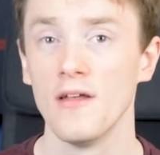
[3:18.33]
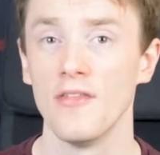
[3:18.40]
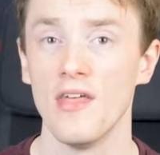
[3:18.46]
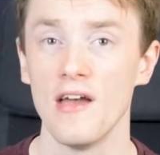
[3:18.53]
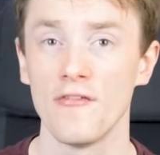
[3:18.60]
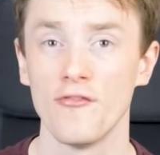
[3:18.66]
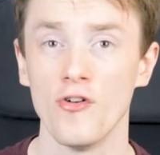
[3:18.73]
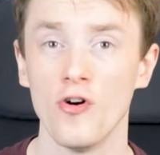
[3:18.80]

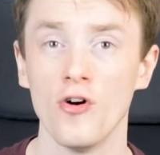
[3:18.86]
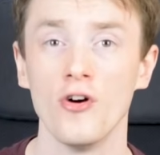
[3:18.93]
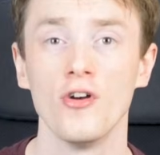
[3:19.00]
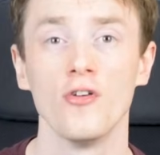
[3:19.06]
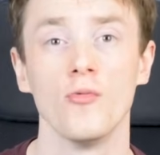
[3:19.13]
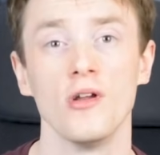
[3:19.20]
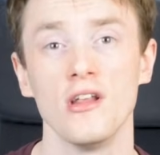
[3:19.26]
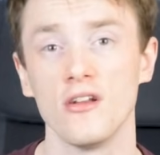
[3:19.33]

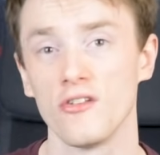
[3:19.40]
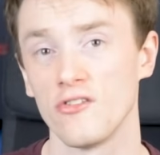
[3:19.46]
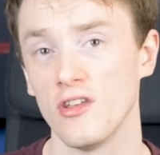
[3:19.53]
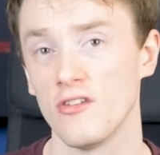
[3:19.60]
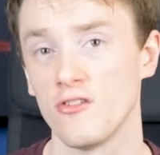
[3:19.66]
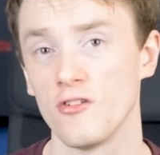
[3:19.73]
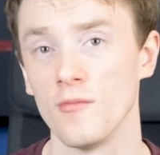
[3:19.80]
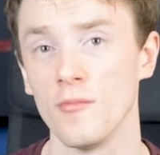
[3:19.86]
Therefore, we need a
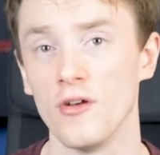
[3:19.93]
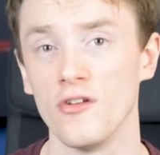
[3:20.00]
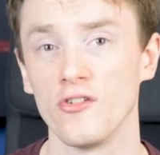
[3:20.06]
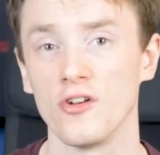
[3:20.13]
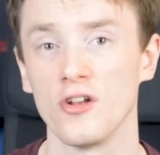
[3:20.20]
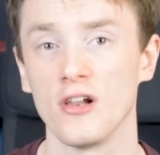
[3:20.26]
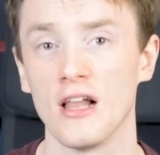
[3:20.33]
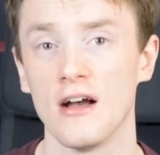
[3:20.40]
system that is
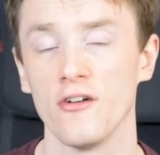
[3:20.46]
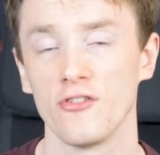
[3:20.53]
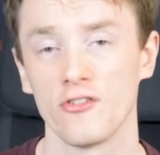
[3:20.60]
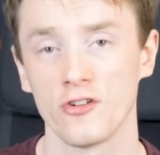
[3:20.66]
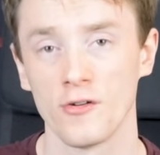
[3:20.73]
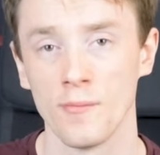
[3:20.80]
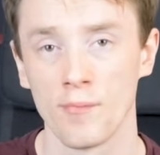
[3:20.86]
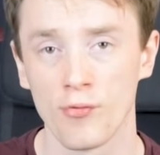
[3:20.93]
going to allow us
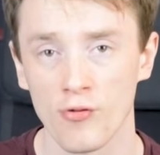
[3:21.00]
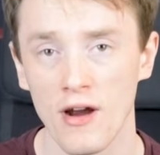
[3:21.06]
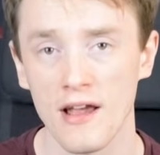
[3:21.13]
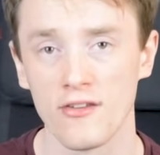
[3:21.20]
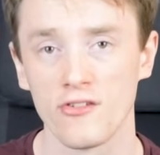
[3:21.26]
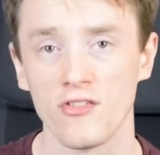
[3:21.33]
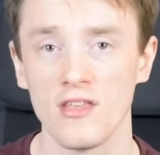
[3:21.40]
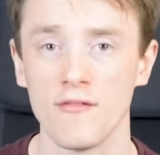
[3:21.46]
to
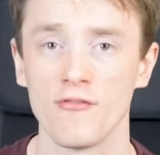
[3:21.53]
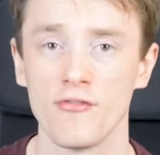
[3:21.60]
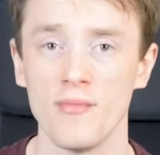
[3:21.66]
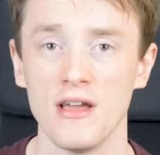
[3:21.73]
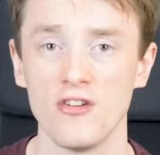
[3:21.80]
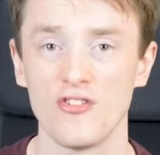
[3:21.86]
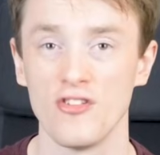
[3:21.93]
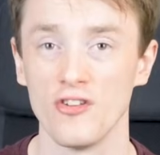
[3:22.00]
compress the
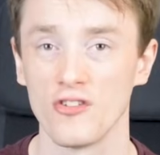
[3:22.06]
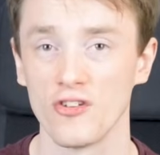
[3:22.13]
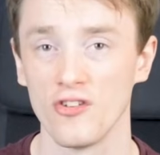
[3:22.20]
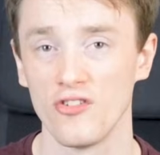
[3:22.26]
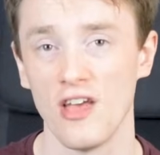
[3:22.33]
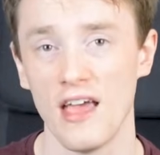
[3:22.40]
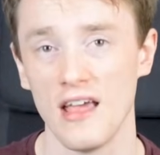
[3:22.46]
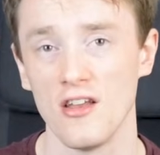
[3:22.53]
information that's
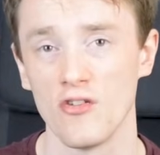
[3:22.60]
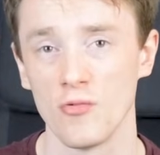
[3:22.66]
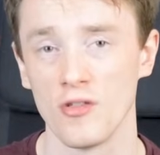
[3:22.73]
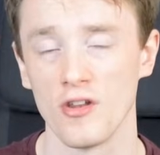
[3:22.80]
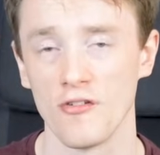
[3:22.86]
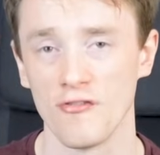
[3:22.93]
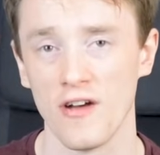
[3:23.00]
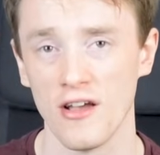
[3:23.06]
contained
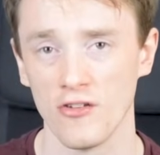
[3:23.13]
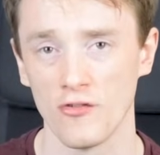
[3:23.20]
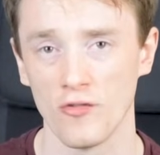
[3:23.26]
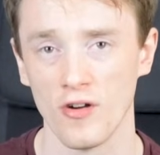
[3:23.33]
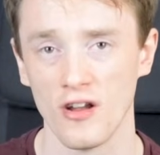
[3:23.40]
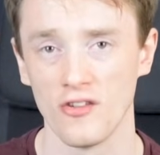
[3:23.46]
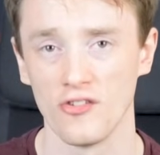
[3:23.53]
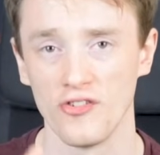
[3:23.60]
within a fast
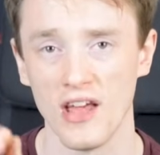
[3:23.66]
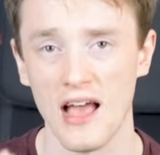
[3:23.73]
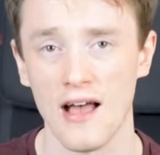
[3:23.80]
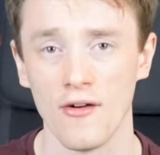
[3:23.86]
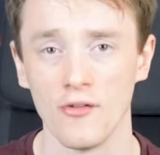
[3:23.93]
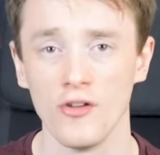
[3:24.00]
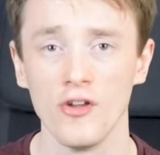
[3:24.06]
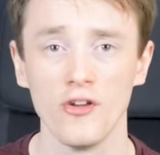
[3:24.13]
phrase
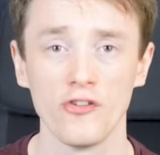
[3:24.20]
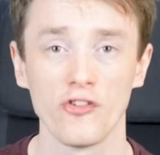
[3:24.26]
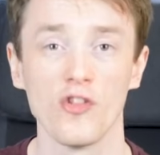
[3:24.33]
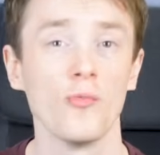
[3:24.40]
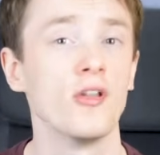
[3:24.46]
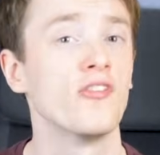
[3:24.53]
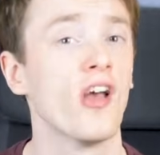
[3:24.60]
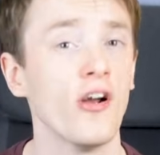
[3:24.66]
down so
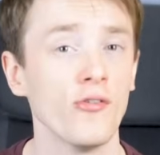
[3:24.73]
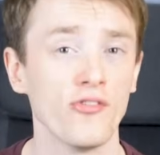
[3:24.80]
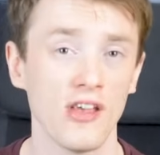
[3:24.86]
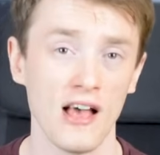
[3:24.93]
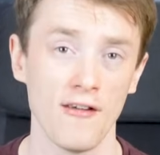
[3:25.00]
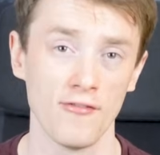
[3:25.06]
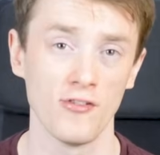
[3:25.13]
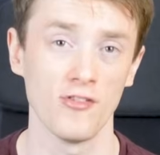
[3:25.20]
that we don't
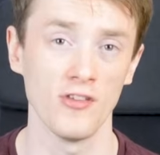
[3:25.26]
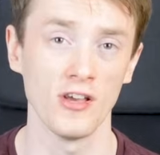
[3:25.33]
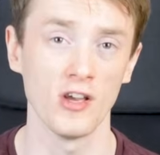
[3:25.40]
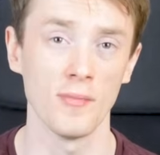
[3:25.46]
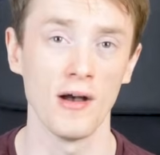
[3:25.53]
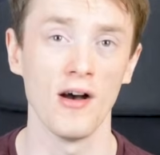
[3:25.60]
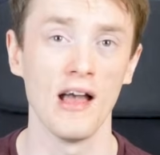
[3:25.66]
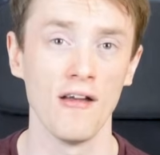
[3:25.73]
have to think
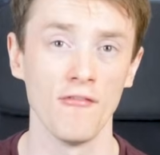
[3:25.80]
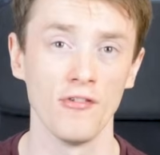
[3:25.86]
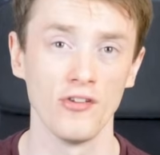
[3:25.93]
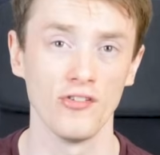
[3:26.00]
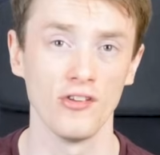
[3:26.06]
about every